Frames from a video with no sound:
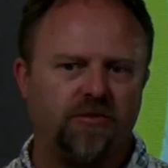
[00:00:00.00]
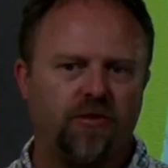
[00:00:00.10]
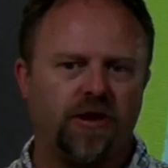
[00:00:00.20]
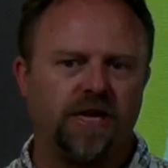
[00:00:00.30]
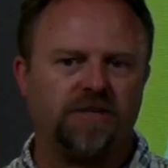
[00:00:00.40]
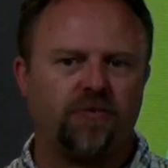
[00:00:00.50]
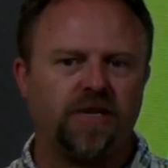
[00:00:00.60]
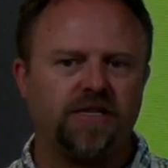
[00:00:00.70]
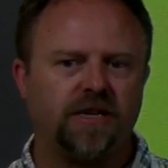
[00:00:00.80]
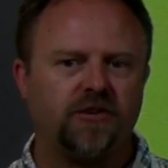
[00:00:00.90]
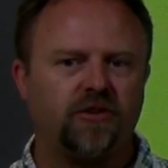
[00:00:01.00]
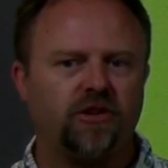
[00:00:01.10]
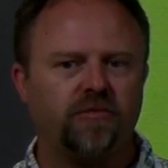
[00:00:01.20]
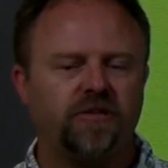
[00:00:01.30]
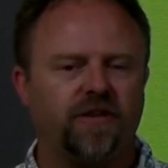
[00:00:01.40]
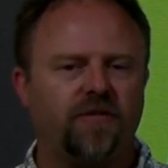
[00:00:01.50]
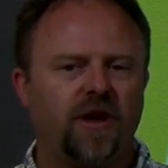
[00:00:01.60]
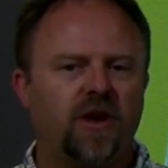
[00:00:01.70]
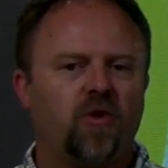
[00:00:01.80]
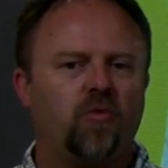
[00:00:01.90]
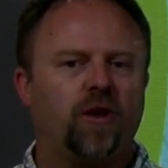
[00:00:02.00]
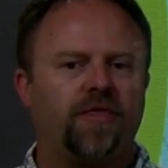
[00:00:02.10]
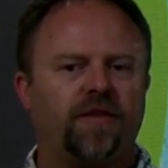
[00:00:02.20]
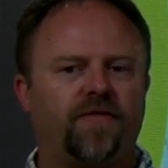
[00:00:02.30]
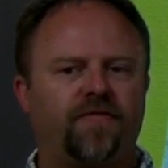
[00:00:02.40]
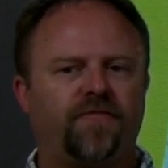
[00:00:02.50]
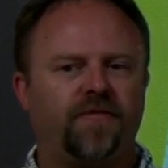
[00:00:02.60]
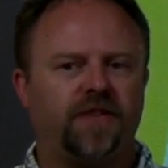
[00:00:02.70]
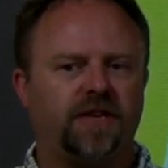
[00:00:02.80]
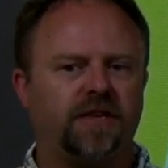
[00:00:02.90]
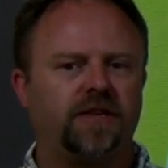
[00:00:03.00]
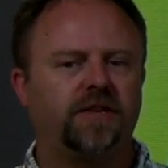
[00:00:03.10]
We want to express it in terms of what the